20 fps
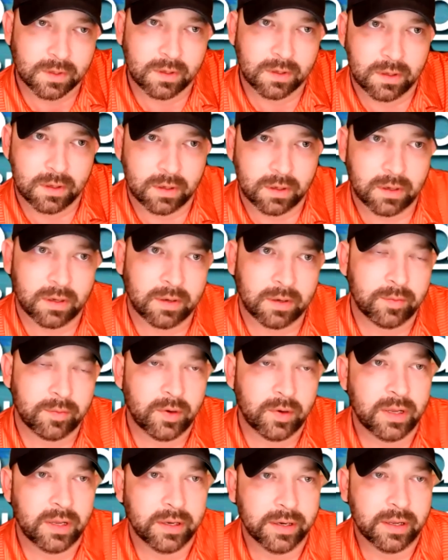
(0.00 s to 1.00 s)

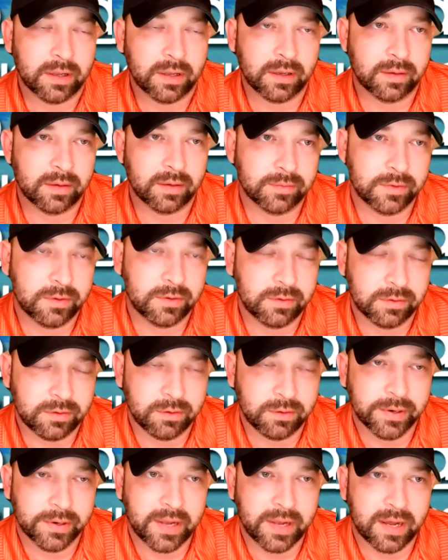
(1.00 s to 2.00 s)
Well, no, you
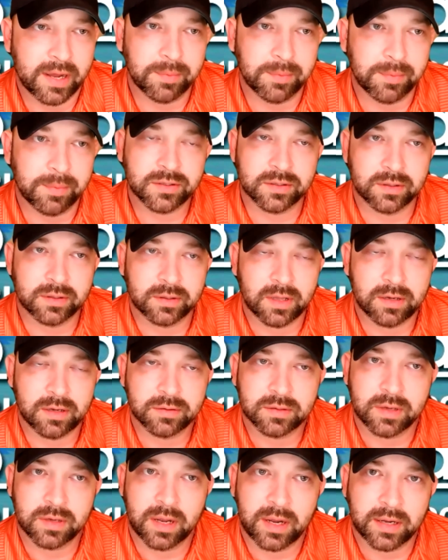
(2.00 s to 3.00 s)
were kind of mentioning those
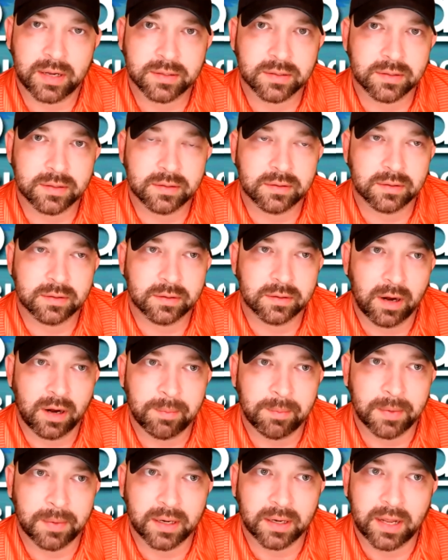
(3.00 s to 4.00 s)
guys, and
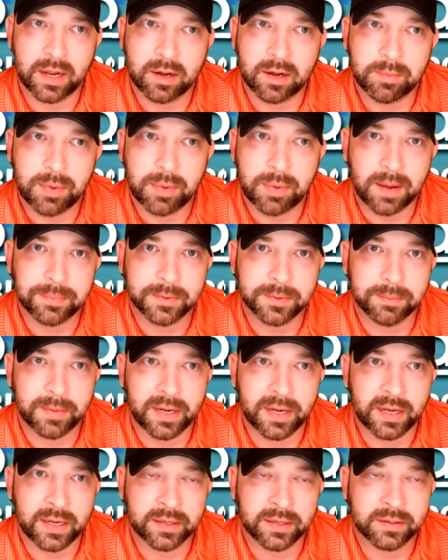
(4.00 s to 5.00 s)
Graham McDowell popped to
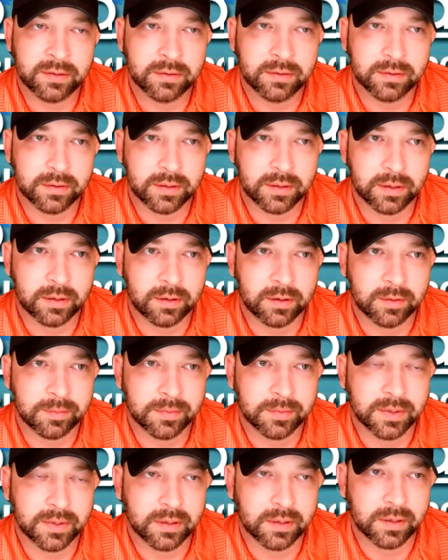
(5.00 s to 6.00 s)
mind.
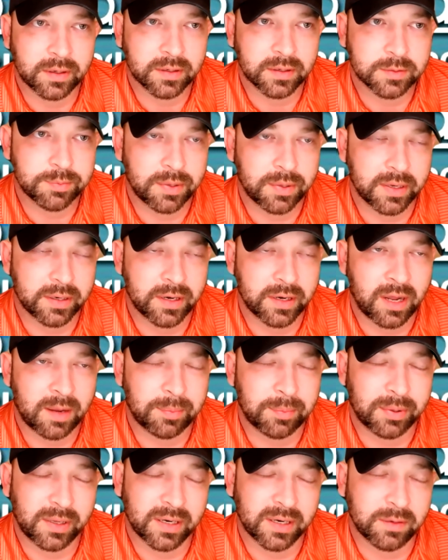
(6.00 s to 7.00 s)
Has not
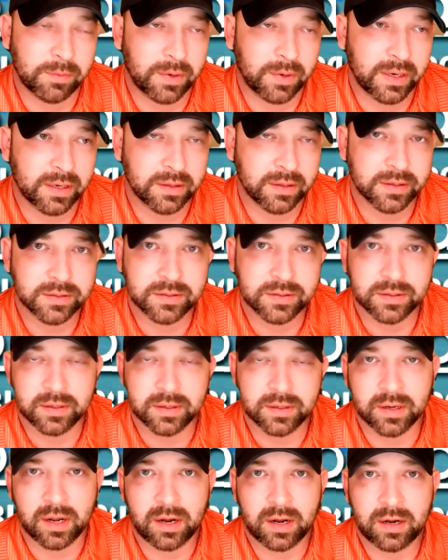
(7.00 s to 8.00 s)
played well this year
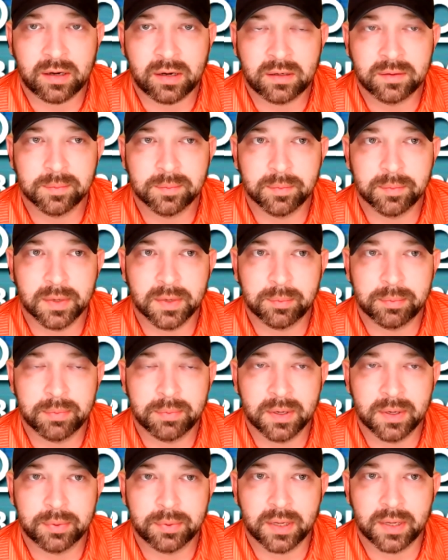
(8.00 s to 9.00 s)
at all,
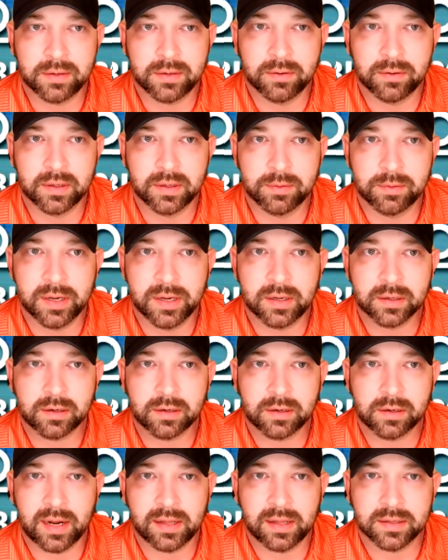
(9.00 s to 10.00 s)
but played really well at
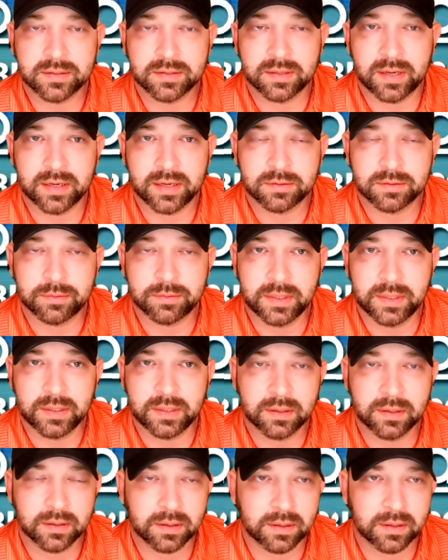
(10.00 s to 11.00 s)
Corrales last
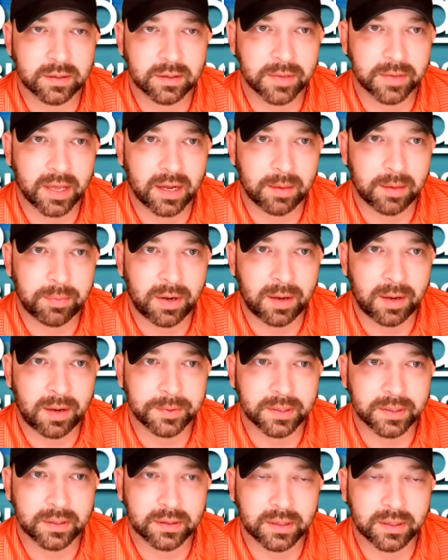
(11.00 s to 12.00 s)
week. Kind of popped
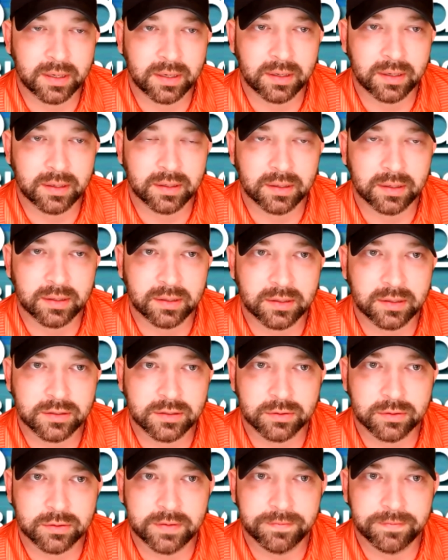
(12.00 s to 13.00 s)
in there, and he's
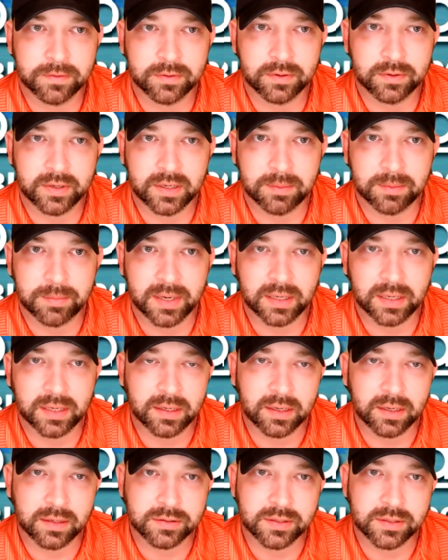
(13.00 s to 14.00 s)
3 for 3 and made
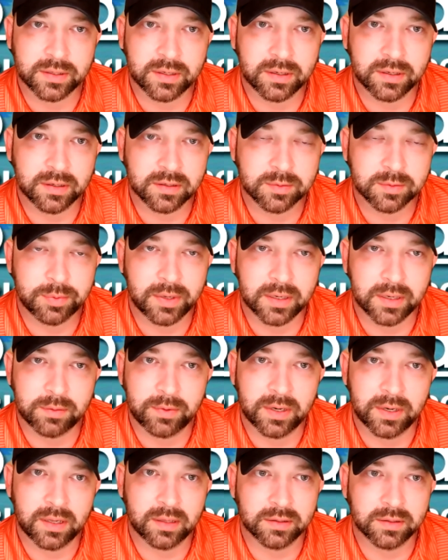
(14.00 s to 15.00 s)
cuts here, and has played
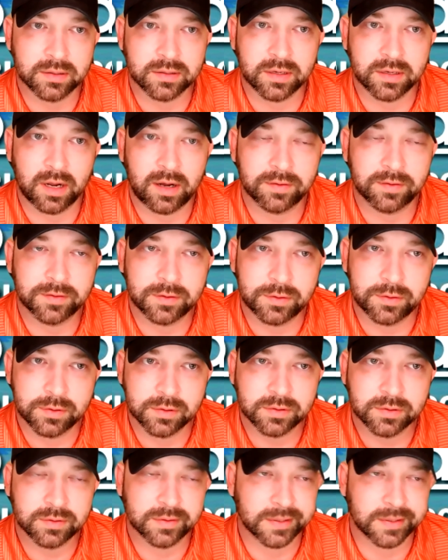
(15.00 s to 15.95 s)
well on this golf course.